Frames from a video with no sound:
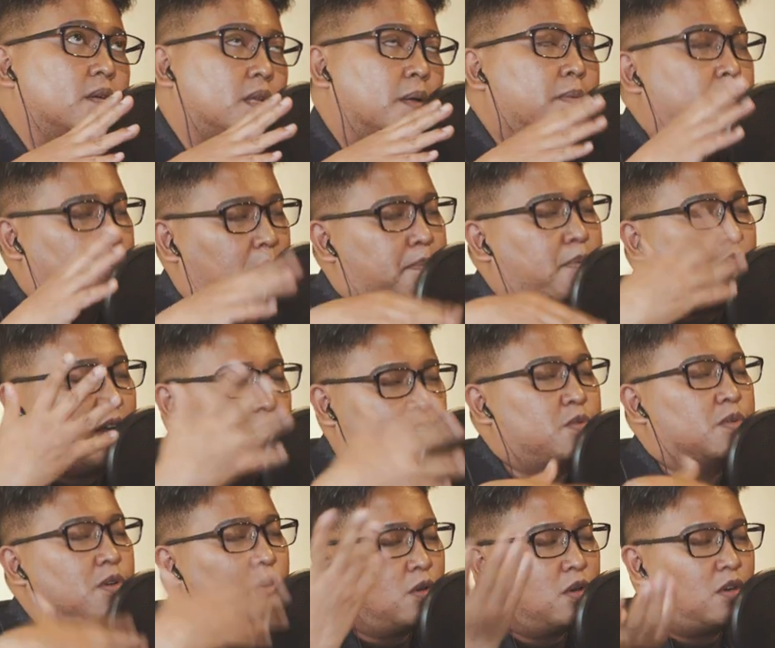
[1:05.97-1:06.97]
The, the
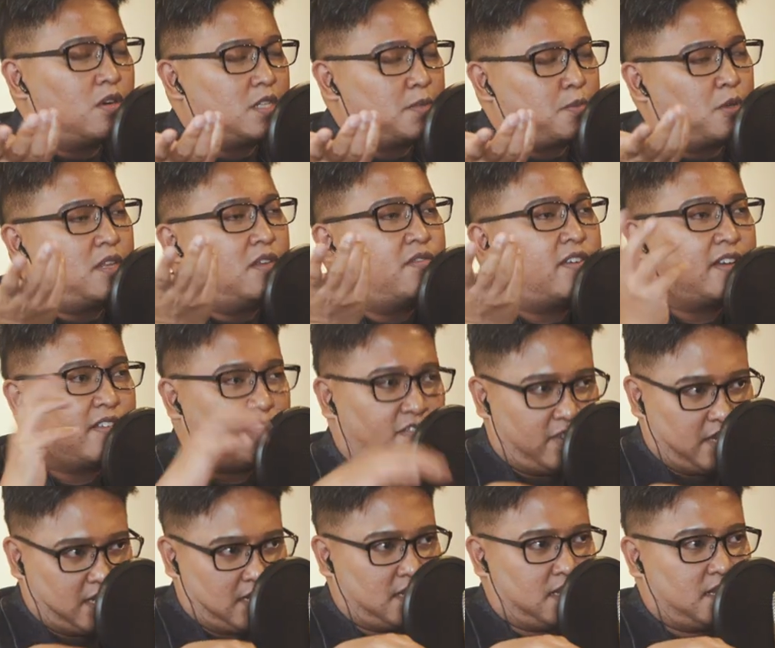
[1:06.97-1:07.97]
podcast will go on Spotify
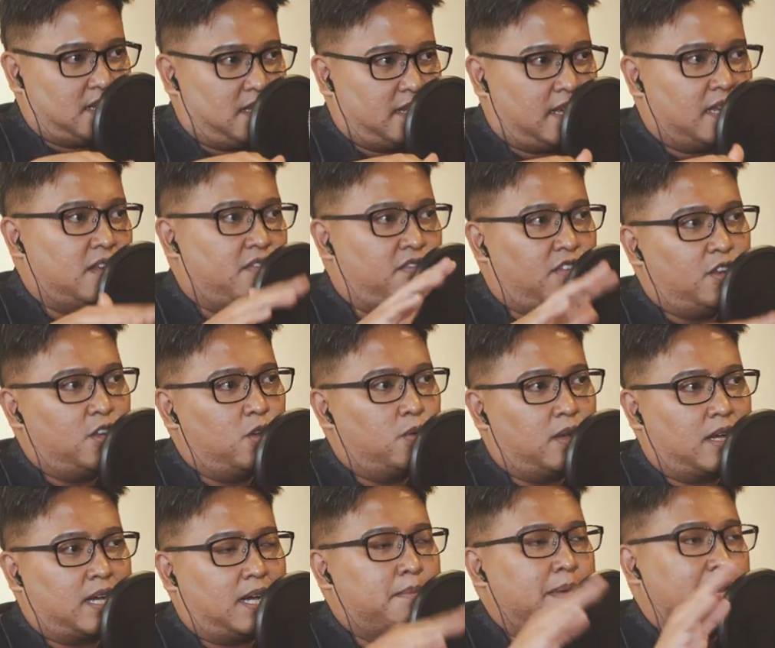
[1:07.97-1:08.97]
first, then the video
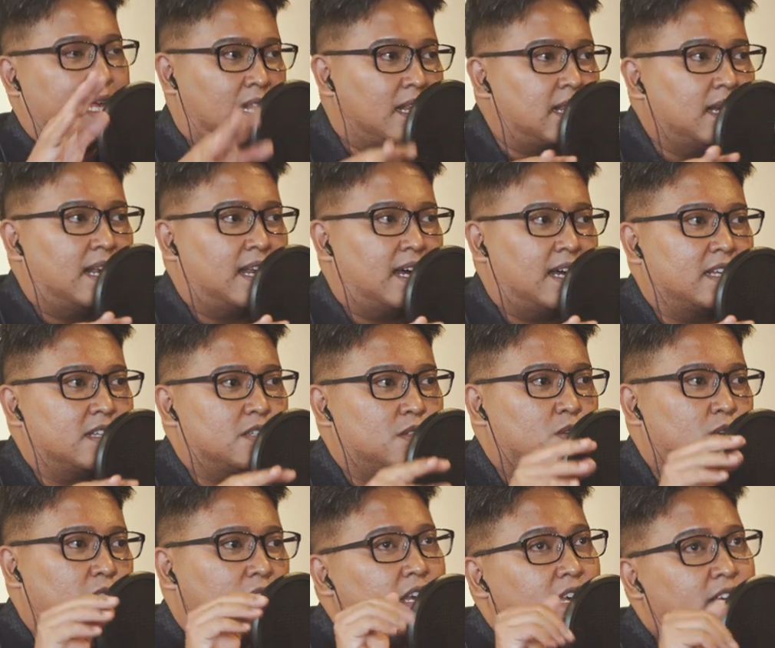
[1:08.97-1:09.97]
will come later lah.
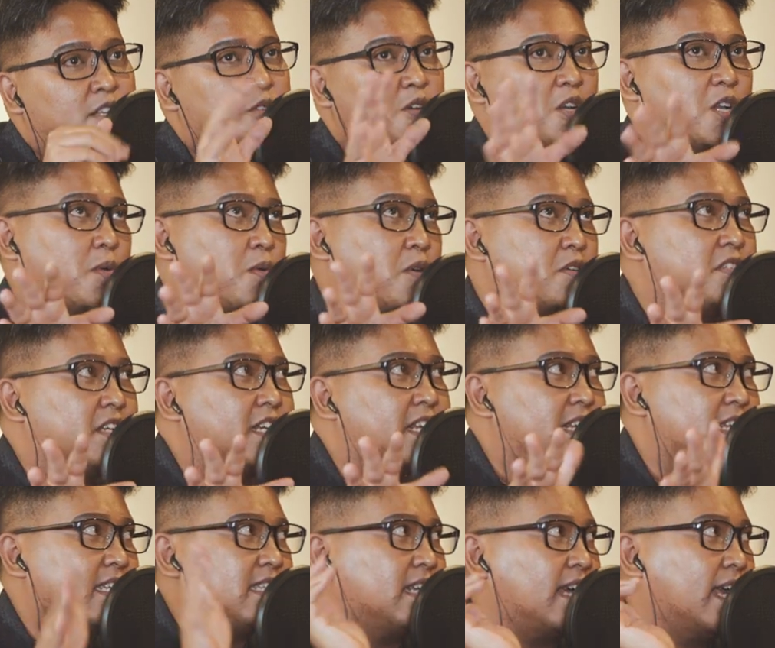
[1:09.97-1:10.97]
So in case you all are
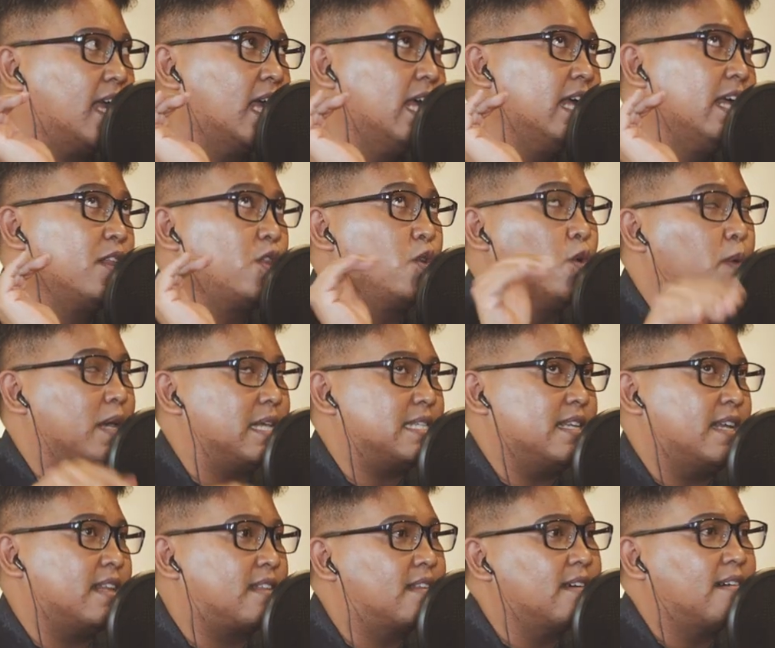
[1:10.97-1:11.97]
watching this like two
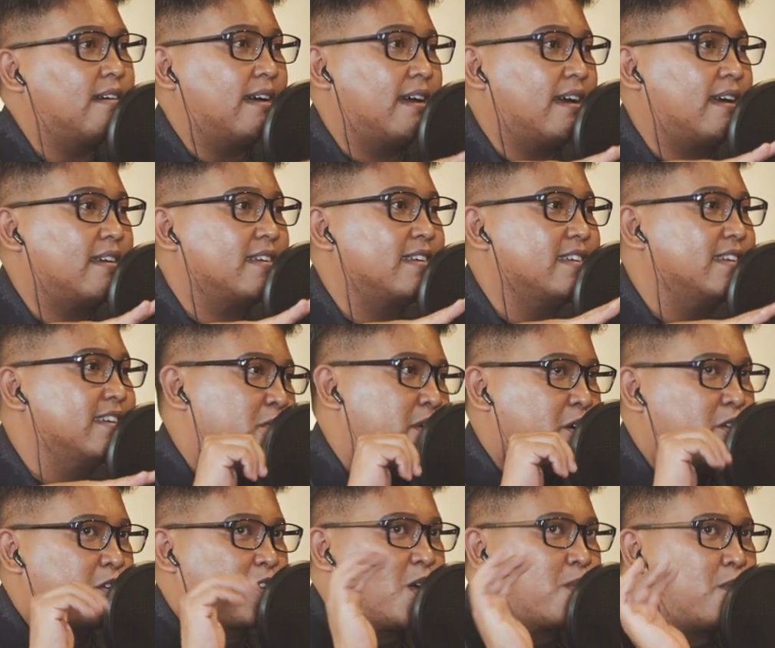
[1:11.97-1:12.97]
weeks later, ah,
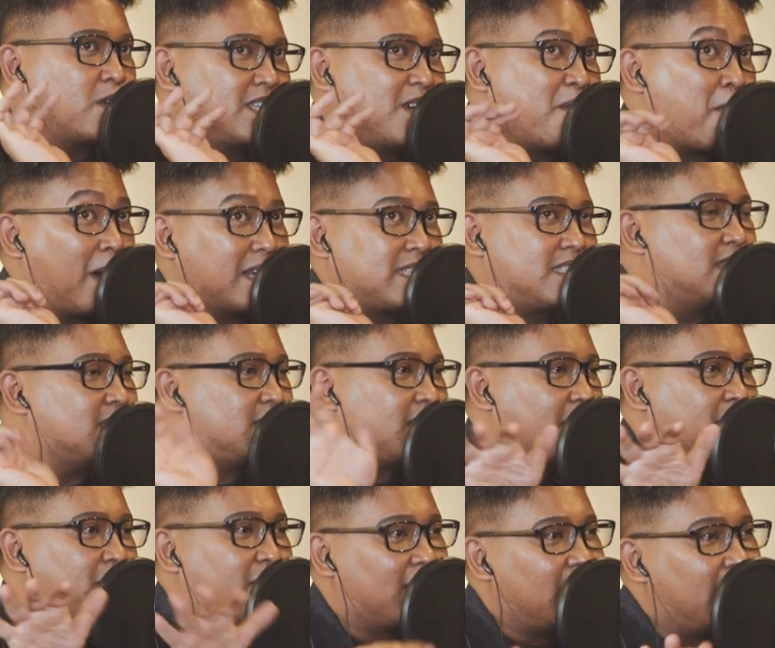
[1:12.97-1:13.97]
we're going to talk about some
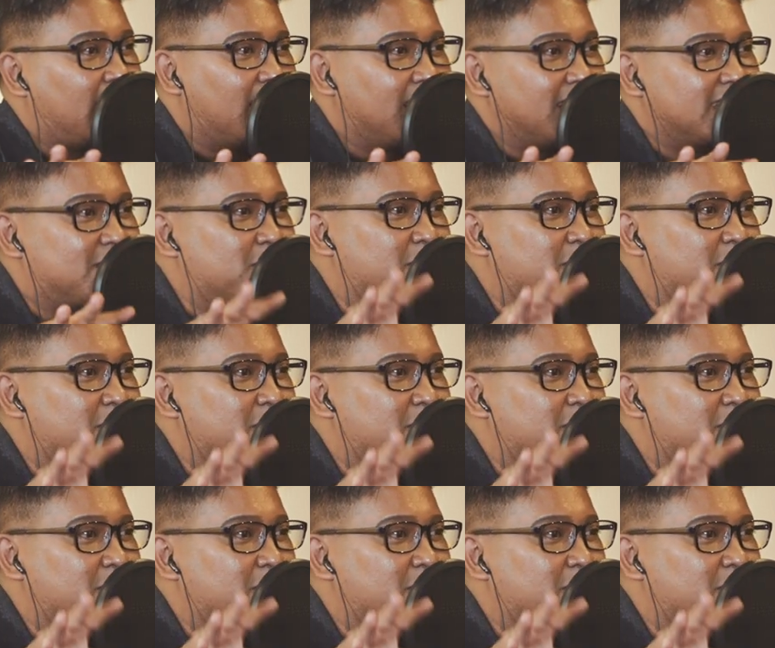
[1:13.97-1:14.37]
MasterChef thing.